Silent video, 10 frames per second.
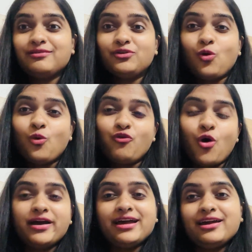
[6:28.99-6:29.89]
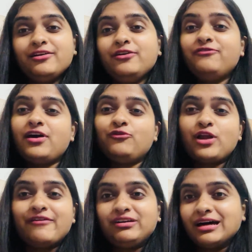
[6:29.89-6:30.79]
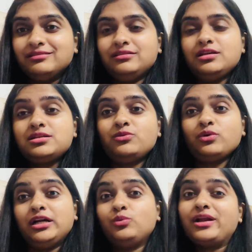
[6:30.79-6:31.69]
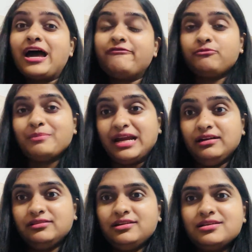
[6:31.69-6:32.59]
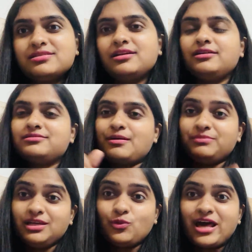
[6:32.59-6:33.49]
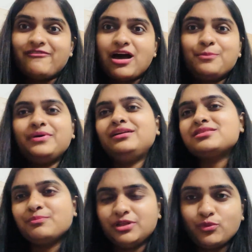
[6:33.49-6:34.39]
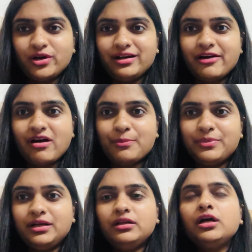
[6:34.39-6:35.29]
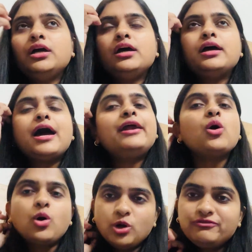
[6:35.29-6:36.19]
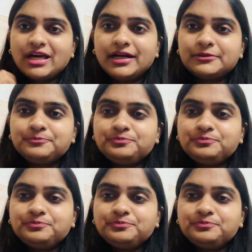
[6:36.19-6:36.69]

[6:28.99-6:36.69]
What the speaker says: Oh boy, if I would have done this, it would have meant this, something would have happened, something wouldn't have happened, and all of that.